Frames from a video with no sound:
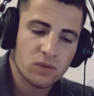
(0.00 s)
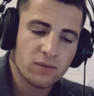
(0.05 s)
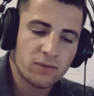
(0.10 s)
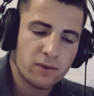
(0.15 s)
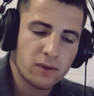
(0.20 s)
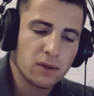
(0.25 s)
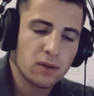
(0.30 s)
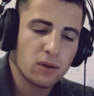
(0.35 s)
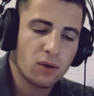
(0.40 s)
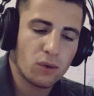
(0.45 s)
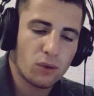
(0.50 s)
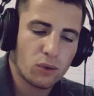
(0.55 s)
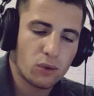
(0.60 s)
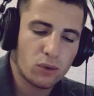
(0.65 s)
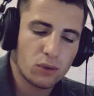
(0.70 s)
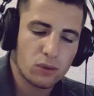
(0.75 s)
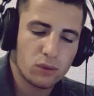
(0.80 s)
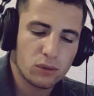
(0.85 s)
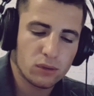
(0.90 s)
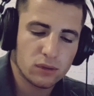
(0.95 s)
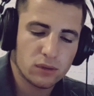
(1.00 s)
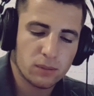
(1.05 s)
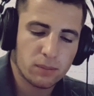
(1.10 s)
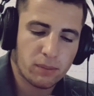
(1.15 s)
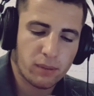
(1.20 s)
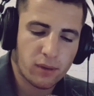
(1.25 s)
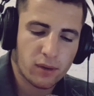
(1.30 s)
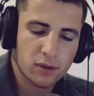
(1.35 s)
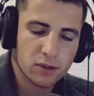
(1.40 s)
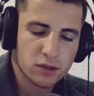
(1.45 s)
fill all the
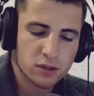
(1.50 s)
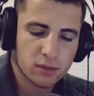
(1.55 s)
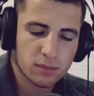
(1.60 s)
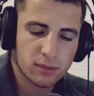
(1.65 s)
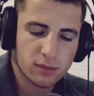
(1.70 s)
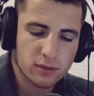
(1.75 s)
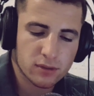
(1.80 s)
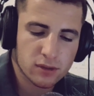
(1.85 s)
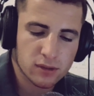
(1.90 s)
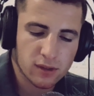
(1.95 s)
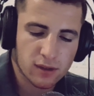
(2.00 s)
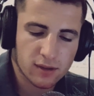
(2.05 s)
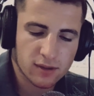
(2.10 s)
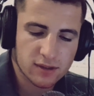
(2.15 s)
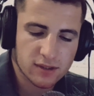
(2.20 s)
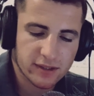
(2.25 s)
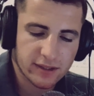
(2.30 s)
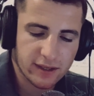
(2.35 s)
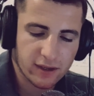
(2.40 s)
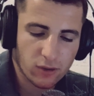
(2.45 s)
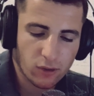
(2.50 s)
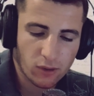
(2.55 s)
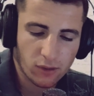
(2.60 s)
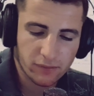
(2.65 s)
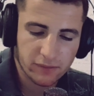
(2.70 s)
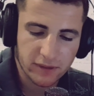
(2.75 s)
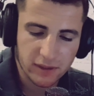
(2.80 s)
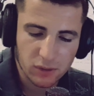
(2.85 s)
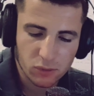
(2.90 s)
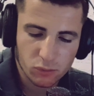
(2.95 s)
possible slots
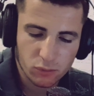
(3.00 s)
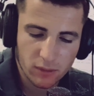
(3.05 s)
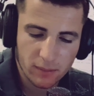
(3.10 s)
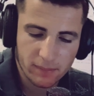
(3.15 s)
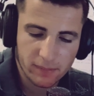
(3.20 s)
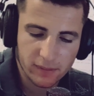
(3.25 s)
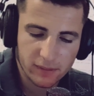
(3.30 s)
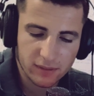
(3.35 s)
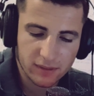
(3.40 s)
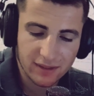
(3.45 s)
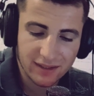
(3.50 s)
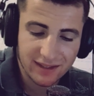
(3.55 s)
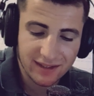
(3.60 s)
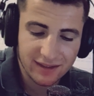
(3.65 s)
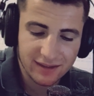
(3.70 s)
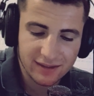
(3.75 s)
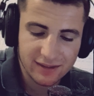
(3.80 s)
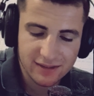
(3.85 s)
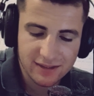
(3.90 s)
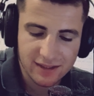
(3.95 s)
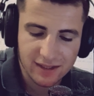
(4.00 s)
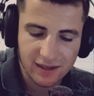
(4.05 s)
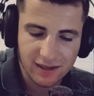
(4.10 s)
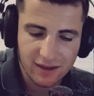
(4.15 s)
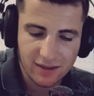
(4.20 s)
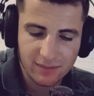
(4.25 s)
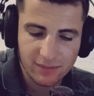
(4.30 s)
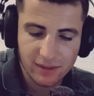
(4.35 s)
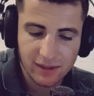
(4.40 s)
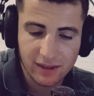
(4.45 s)
of the equipment in this
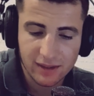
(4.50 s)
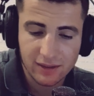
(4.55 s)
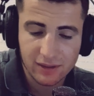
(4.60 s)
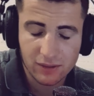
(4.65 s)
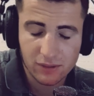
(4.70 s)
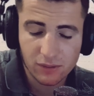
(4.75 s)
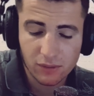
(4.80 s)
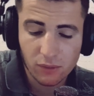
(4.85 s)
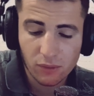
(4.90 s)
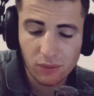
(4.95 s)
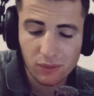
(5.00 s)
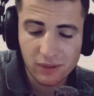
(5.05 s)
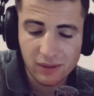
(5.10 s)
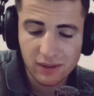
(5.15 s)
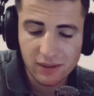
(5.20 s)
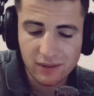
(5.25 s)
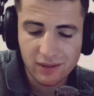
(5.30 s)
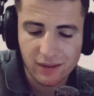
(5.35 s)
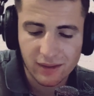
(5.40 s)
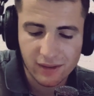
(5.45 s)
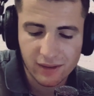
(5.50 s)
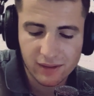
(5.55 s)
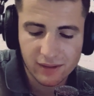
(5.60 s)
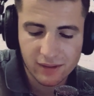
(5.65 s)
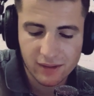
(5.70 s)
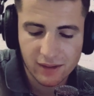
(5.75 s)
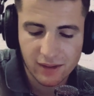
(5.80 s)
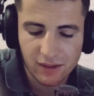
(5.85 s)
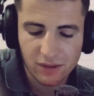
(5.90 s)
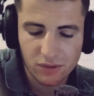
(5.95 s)
game, and only then
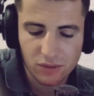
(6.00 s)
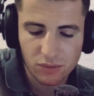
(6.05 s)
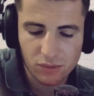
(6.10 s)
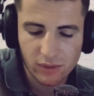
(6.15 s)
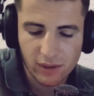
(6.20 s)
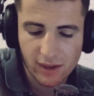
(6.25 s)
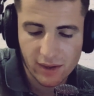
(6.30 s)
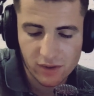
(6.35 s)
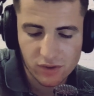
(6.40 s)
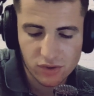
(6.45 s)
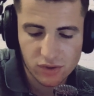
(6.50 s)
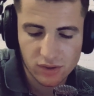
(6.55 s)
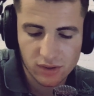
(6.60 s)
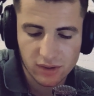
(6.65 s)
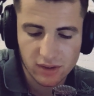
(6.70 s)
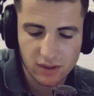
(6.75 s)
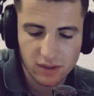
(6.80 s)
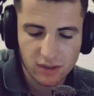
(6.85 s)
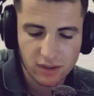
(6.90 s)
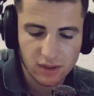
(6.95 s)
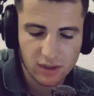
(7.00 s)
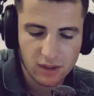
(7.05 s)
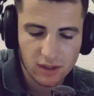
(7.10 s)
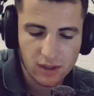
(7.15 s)
can you actually